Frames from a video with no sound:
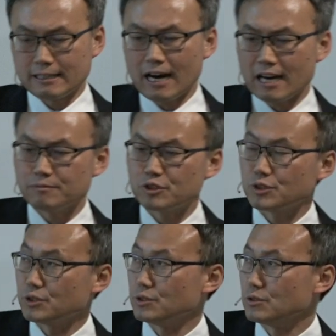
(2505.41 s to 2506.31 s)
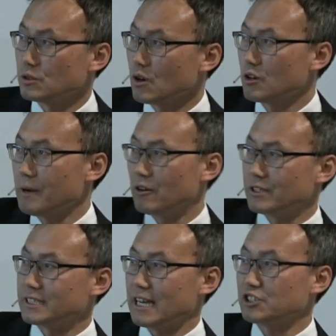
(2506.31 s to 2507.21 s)
time to talk about
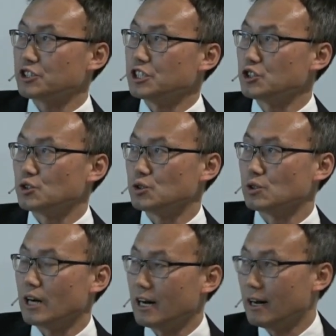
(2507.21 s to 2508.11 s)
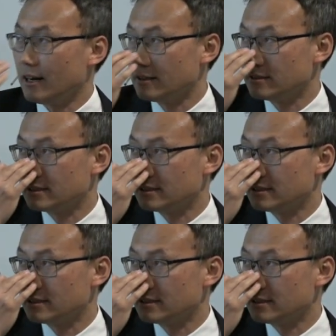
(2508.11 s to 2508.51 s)
the sanction issue uh,